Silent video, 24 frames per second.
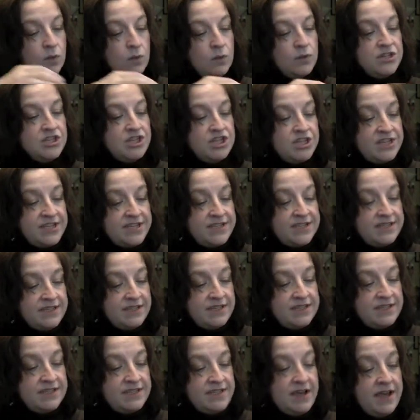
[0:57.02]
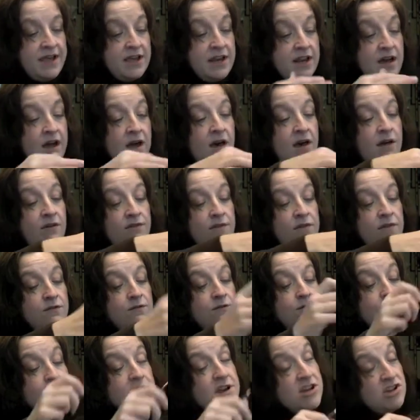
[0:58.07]
which is a sign of
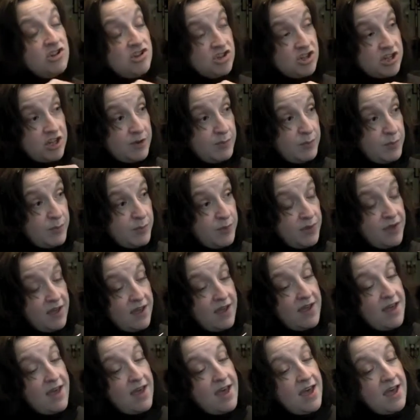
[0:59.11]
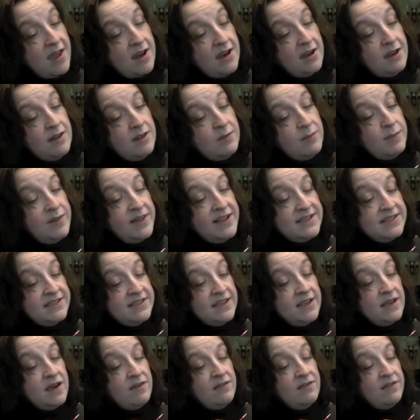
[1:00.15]
friendship and the
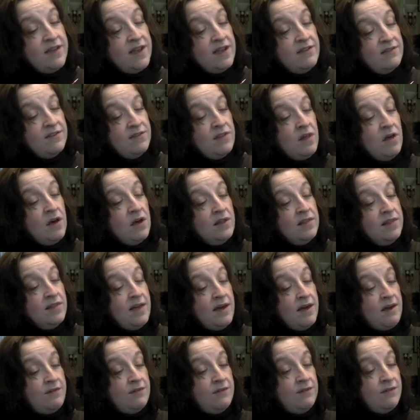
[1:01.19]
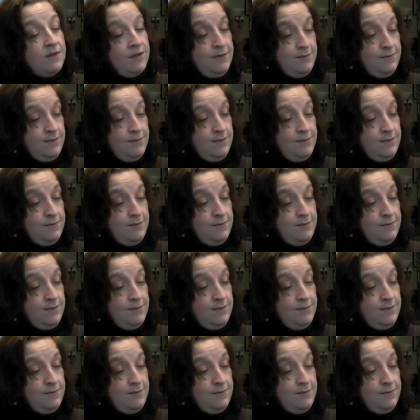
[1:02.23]
blessing of lifelong love.